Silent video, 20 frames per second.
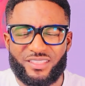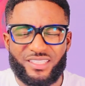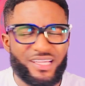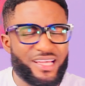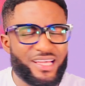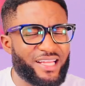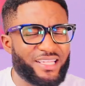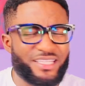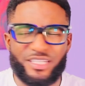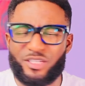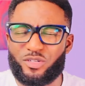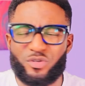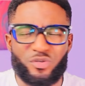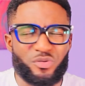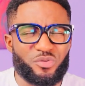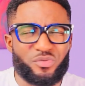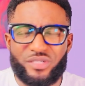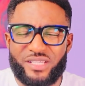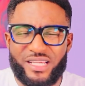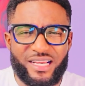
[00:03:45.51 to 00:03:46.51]

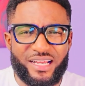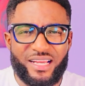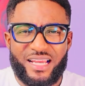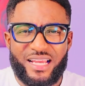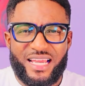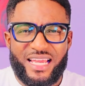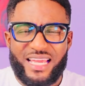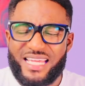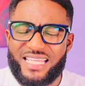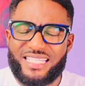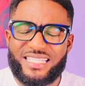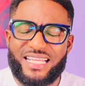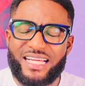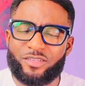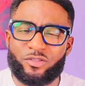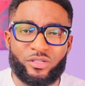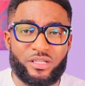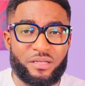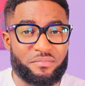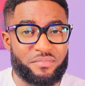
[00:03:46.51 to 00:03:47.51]
Hallelujah. Is
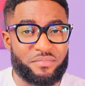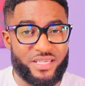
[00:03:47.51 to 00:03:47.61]
that not